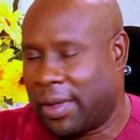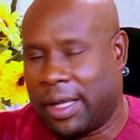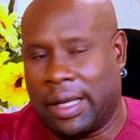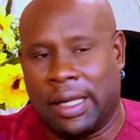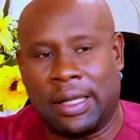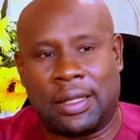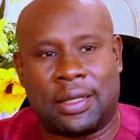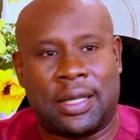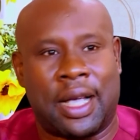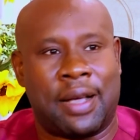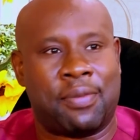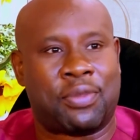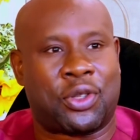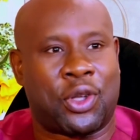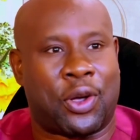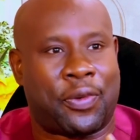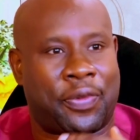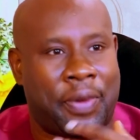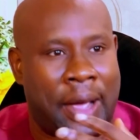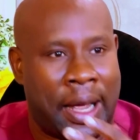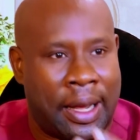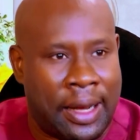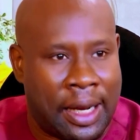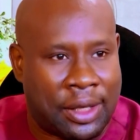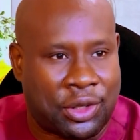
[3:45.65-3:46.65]
in terms
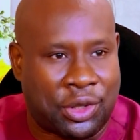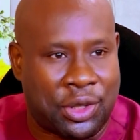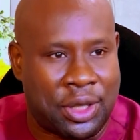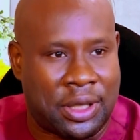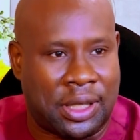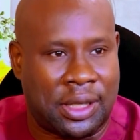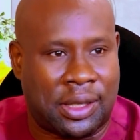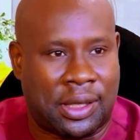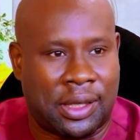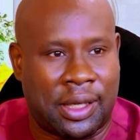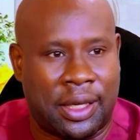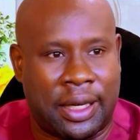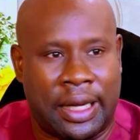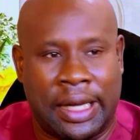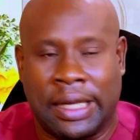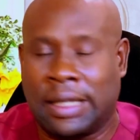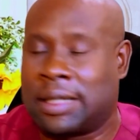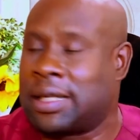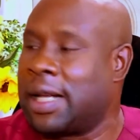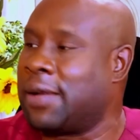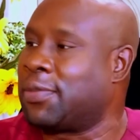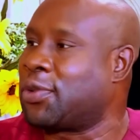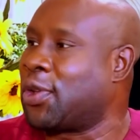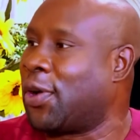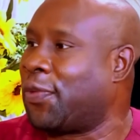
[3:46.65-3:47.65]
of electricity, in
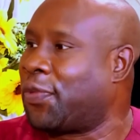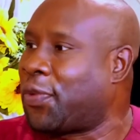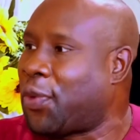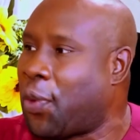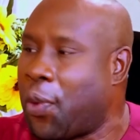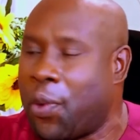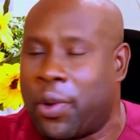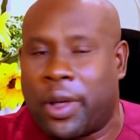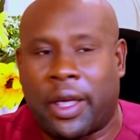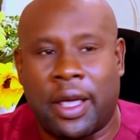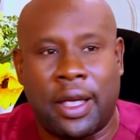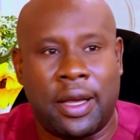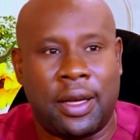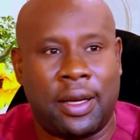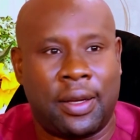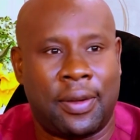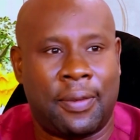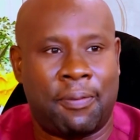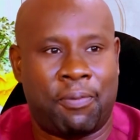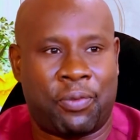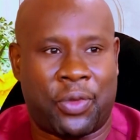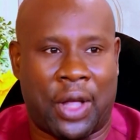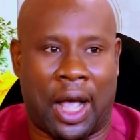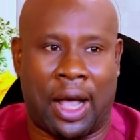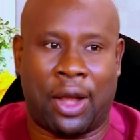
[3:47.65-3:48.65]
terms of cooking,
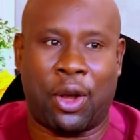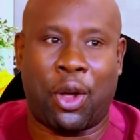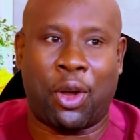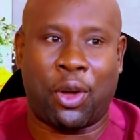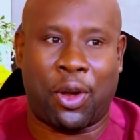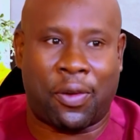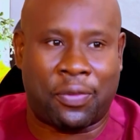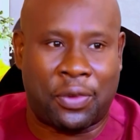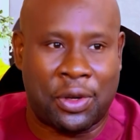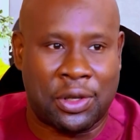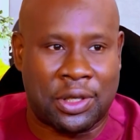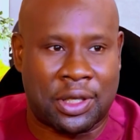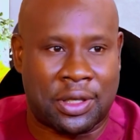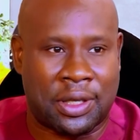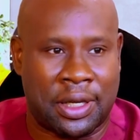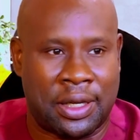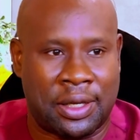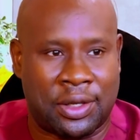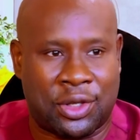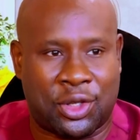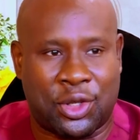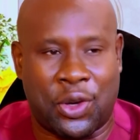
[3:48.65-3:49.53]
and all of those things.